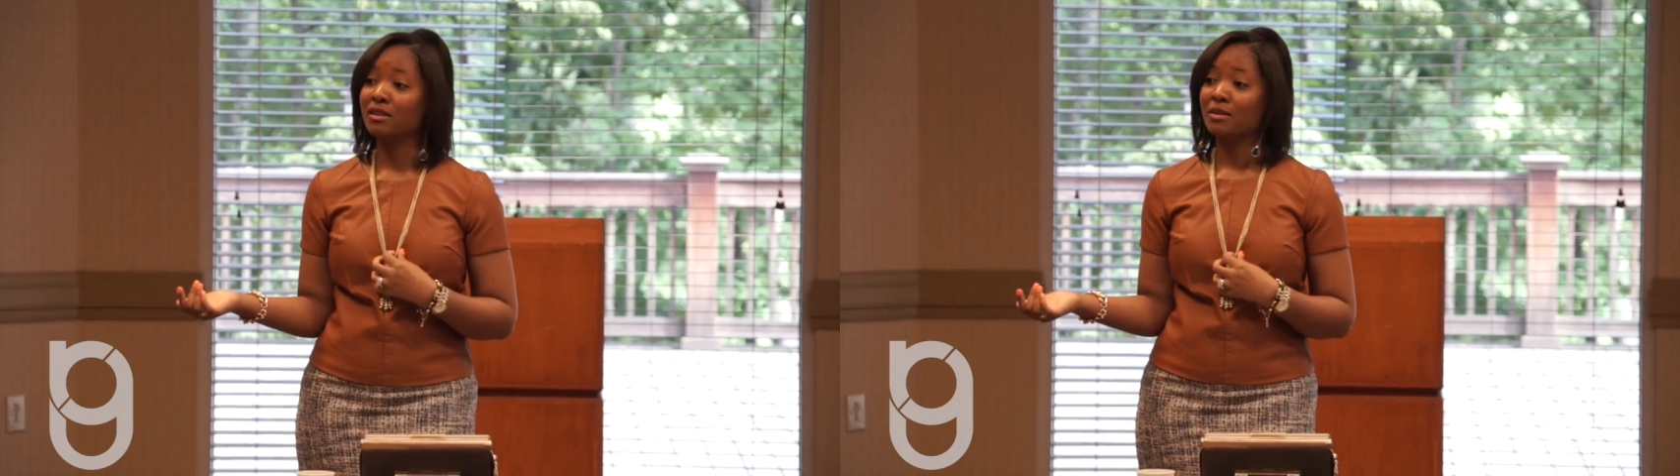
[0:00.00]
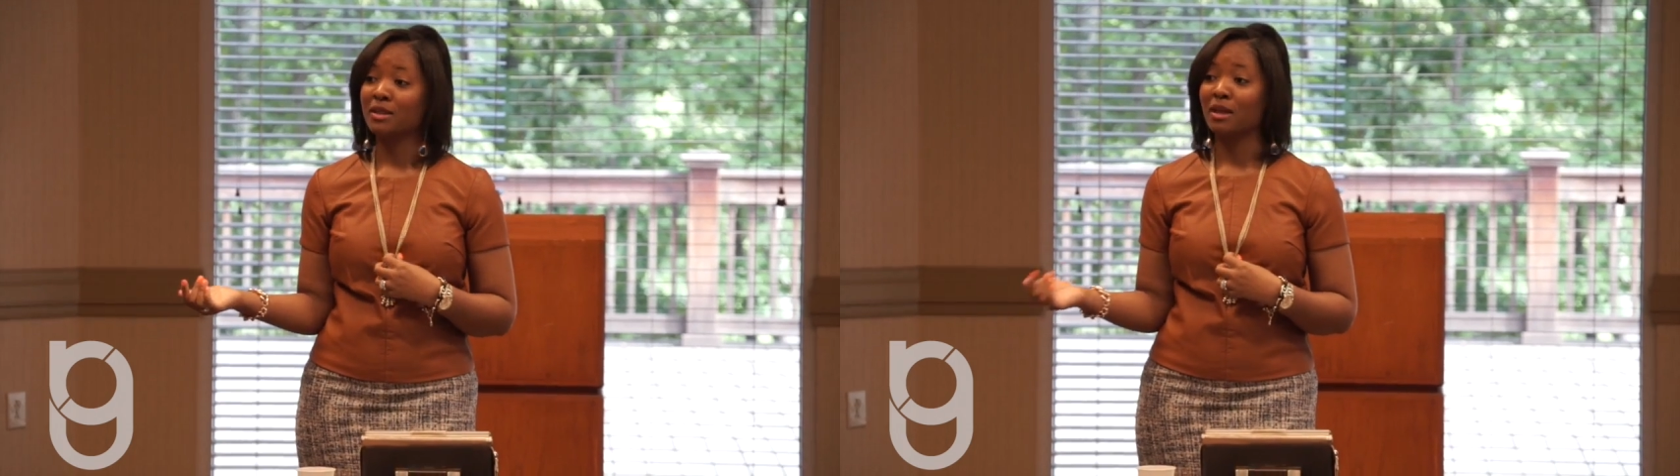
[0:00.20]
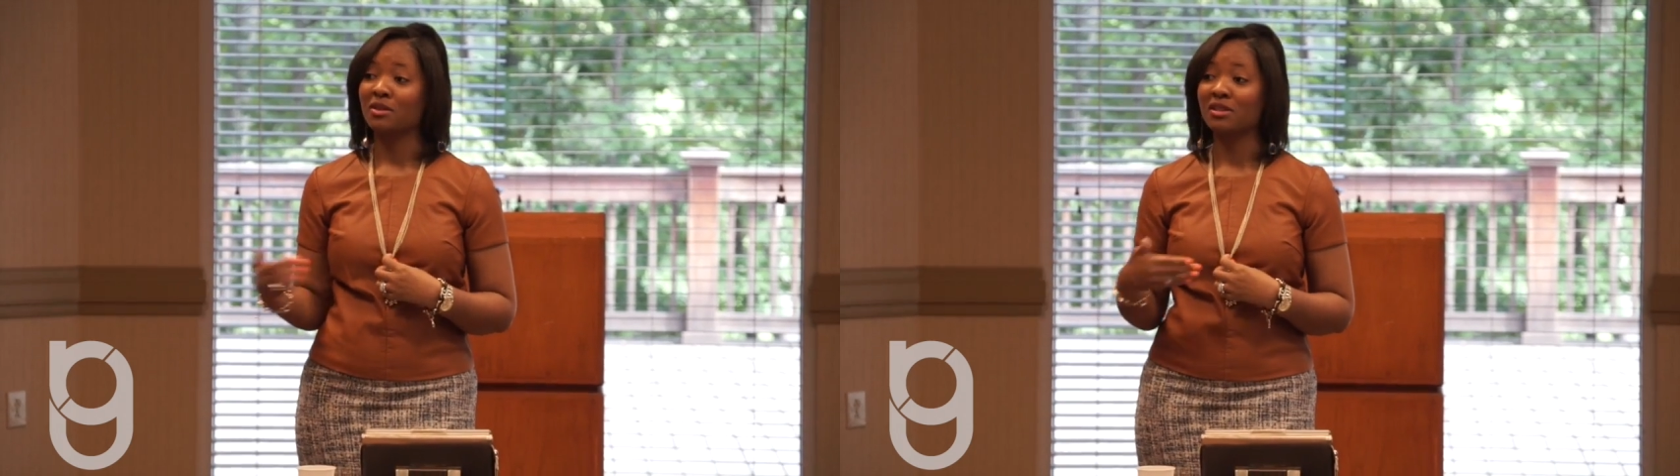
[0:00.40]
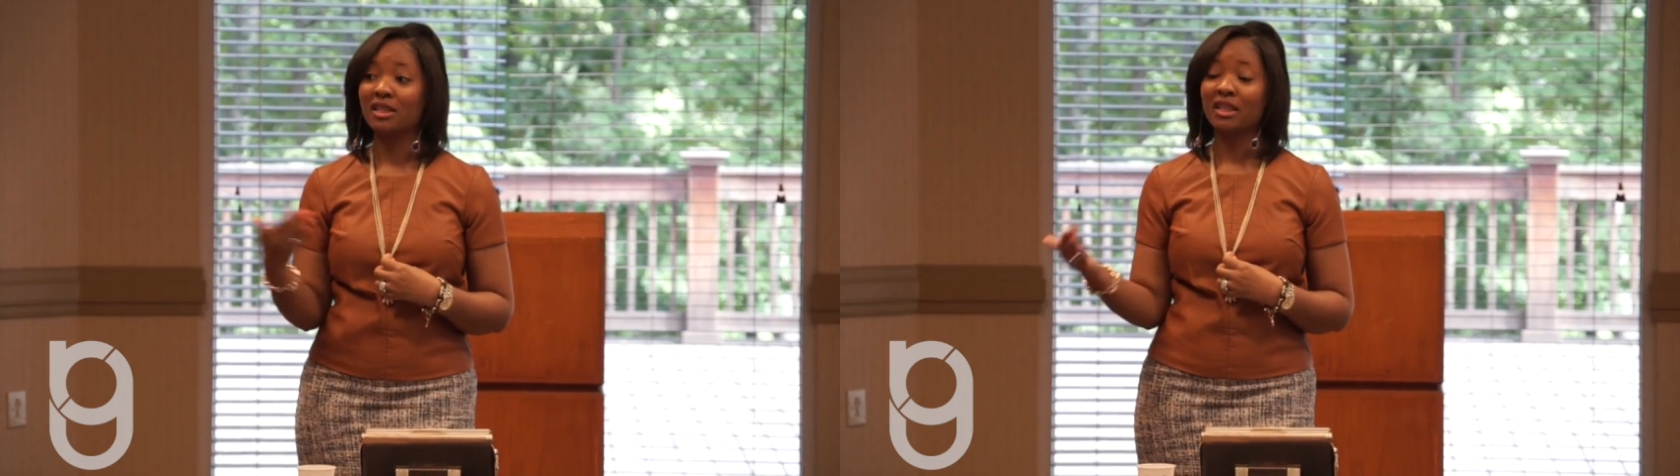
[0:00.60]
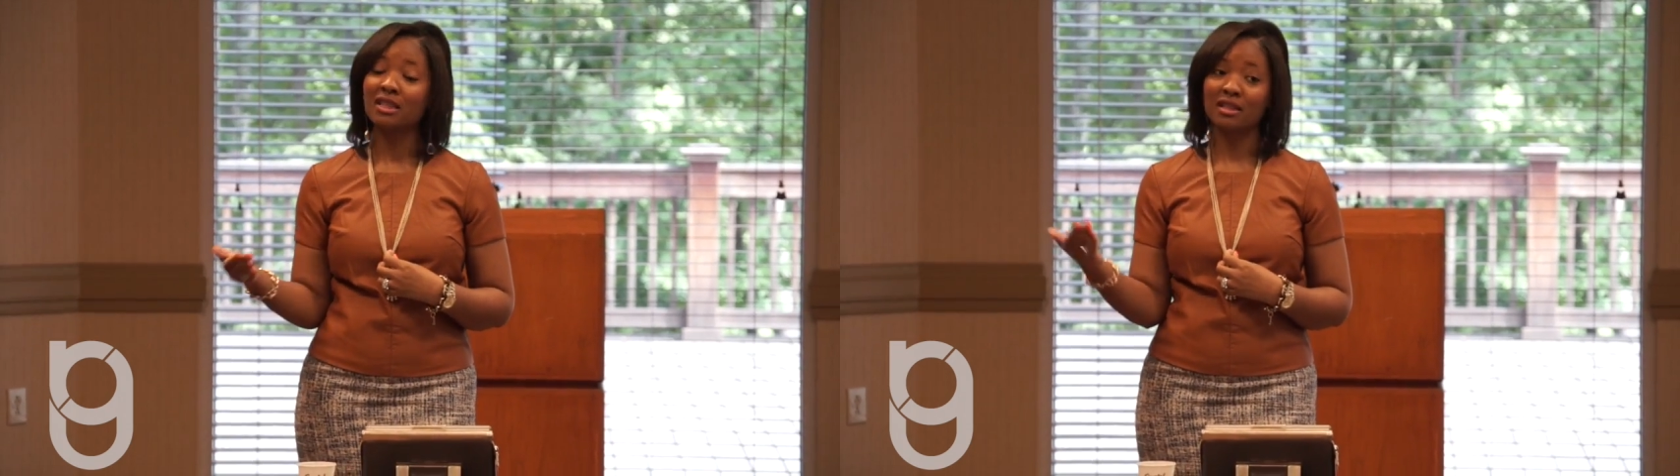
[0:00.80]
Sometimes
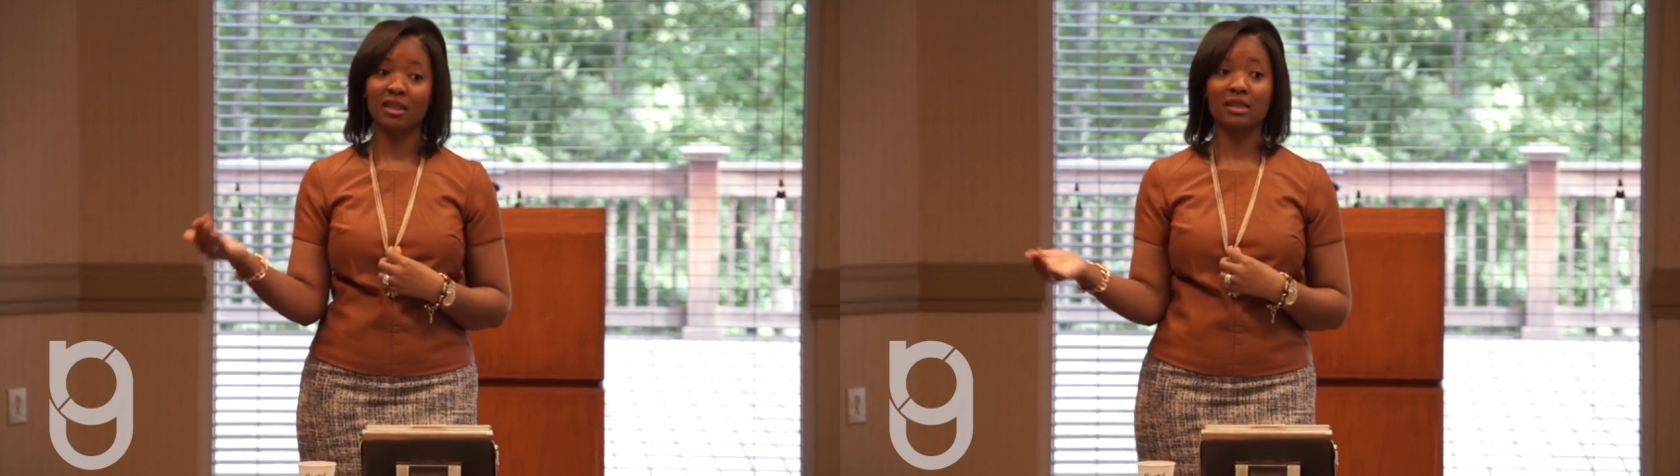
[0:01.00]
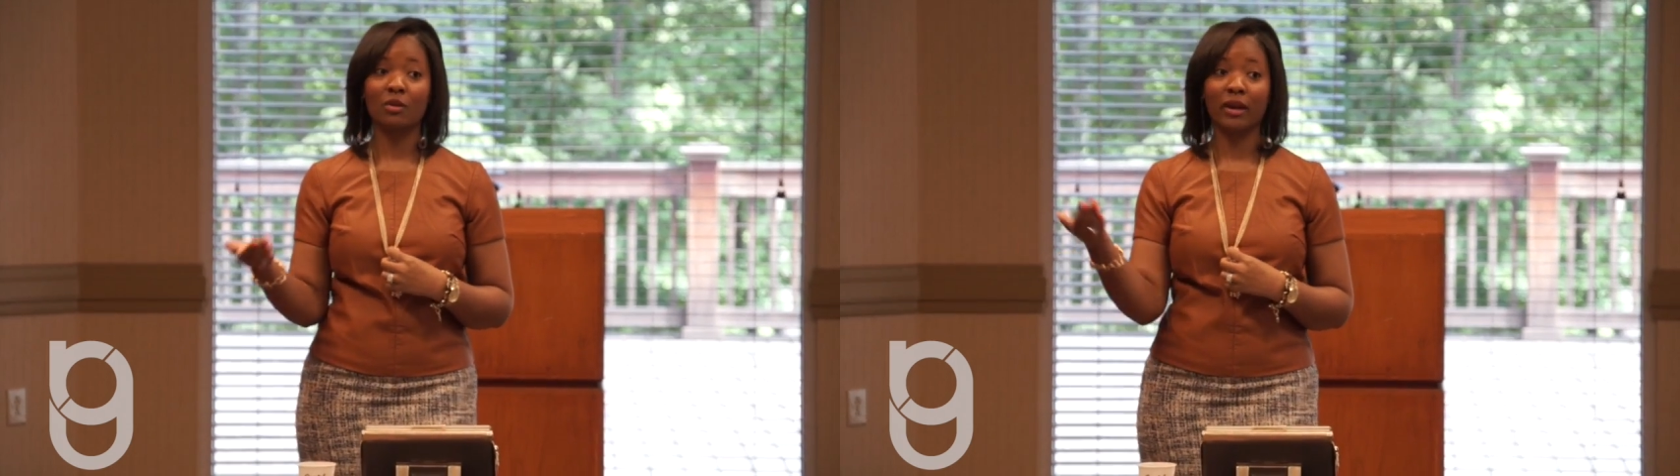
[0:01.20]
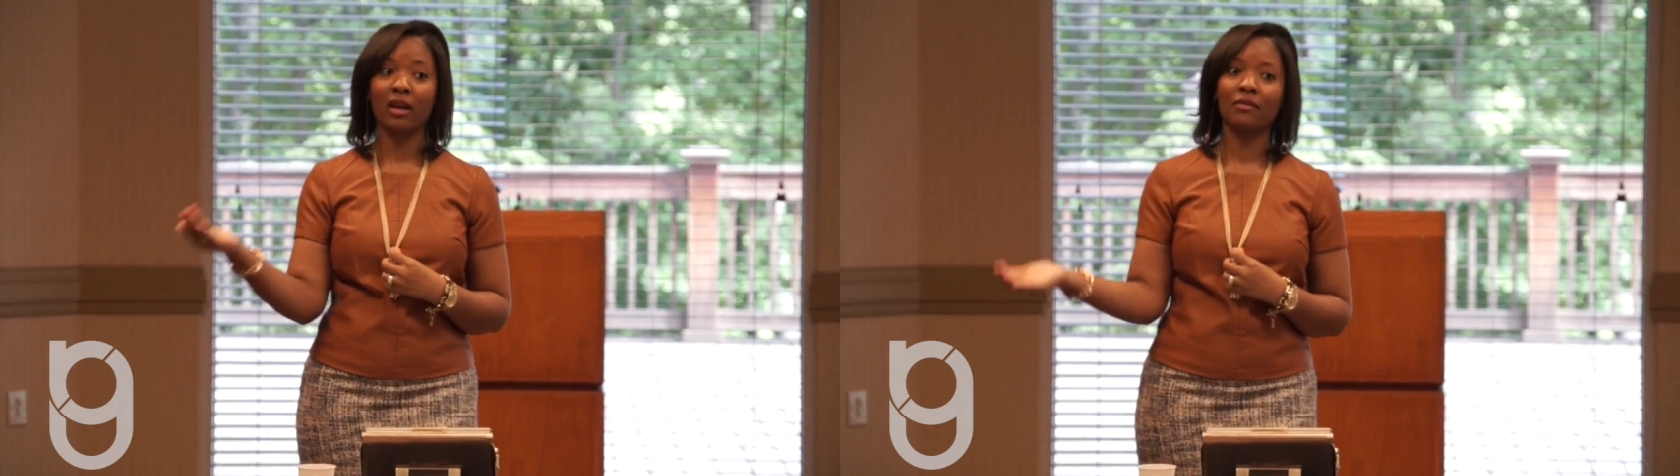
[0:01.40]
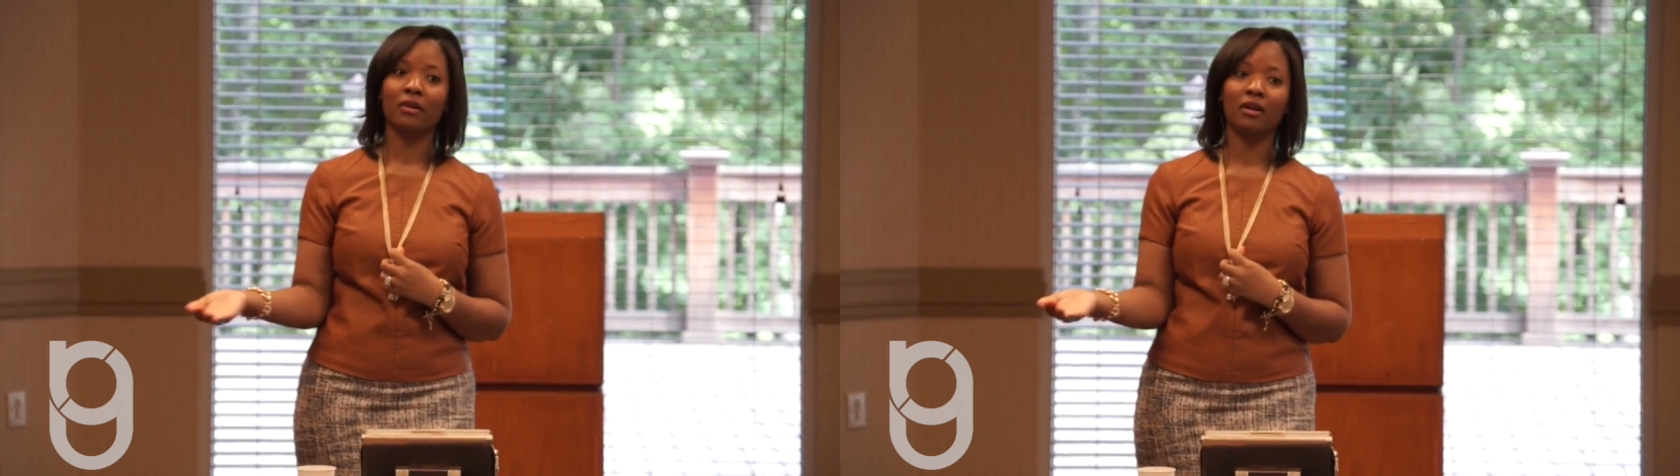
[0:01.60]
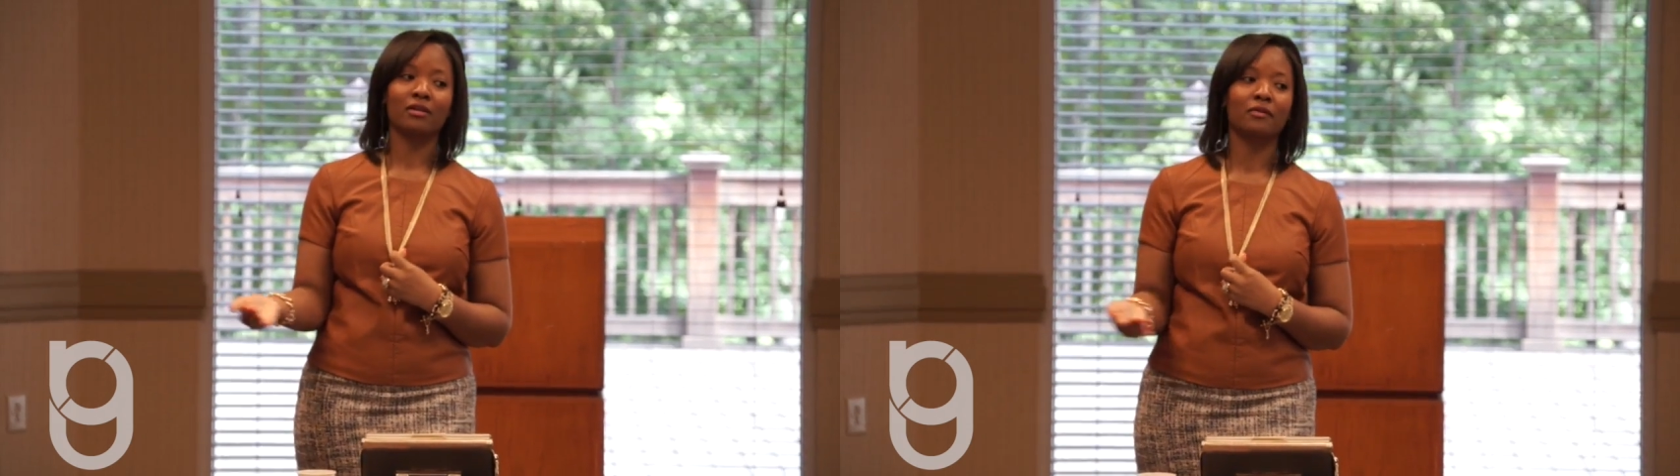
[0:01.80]
she needs to. It's okay
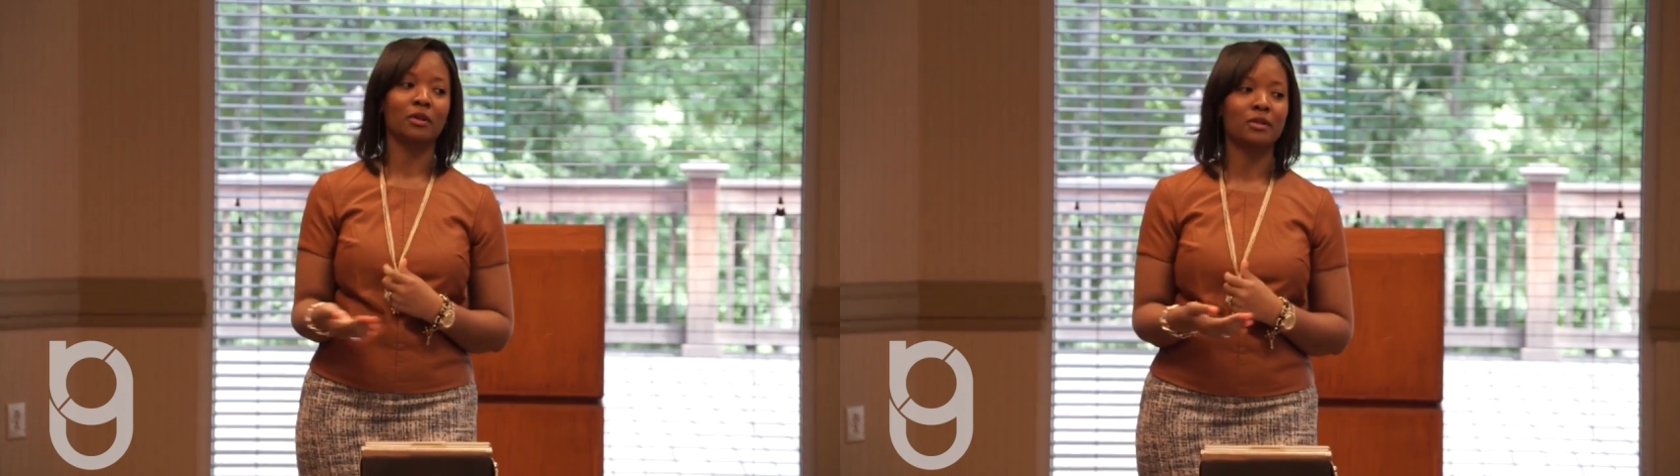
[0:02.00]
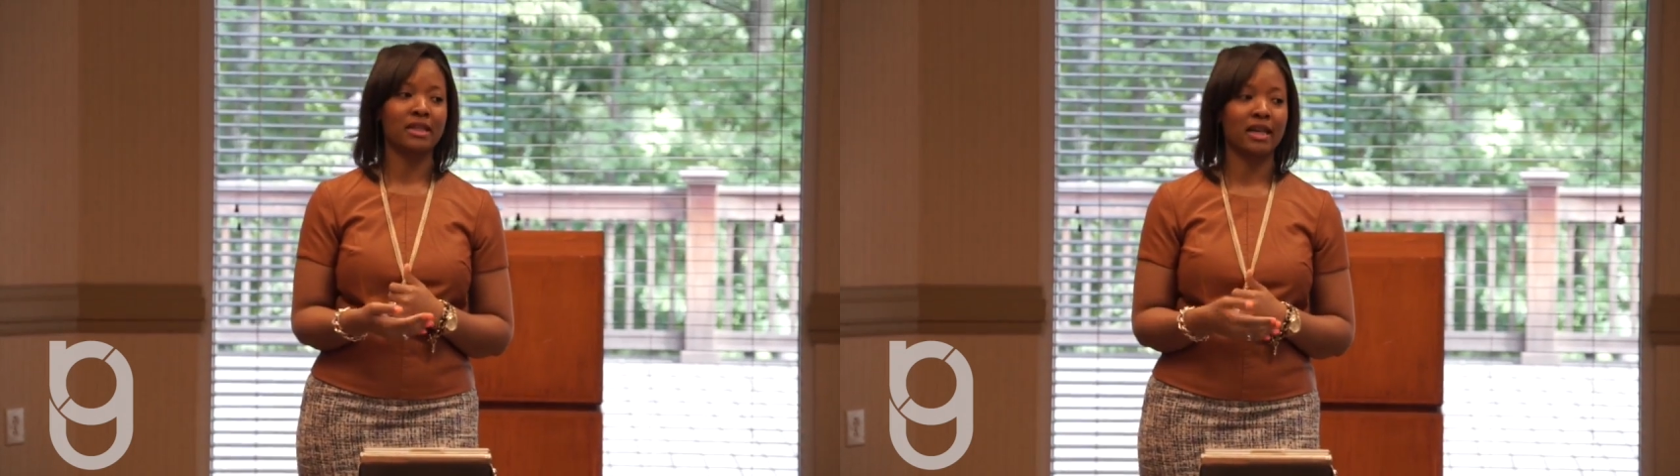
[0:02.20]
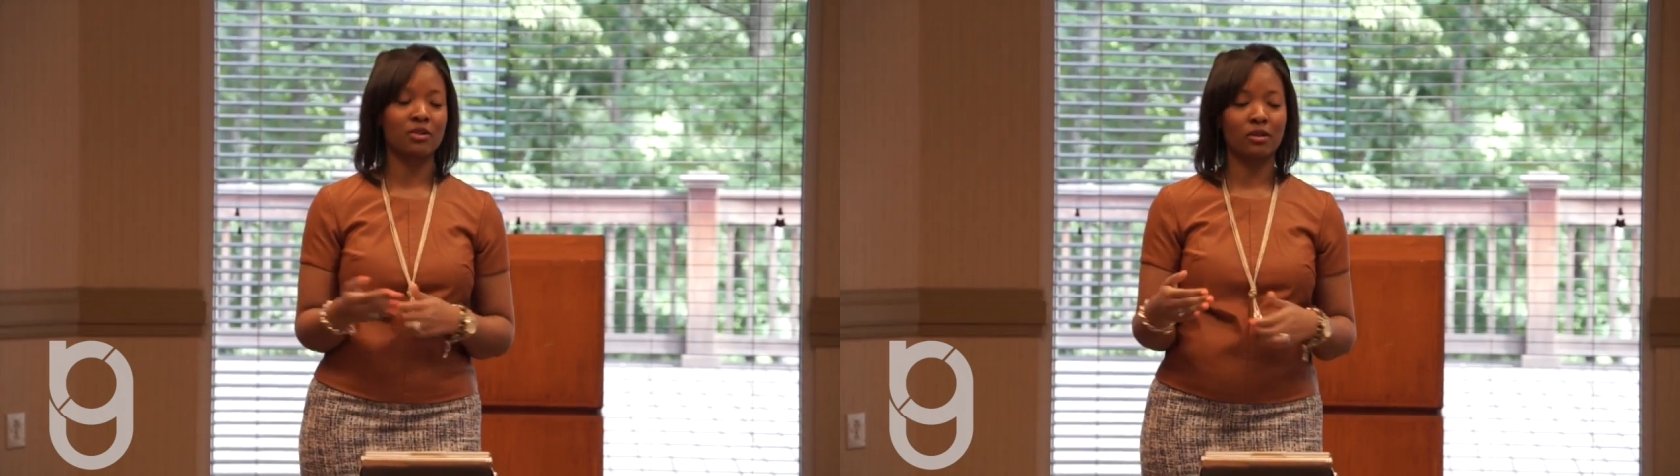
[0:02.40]
for her to feel sad.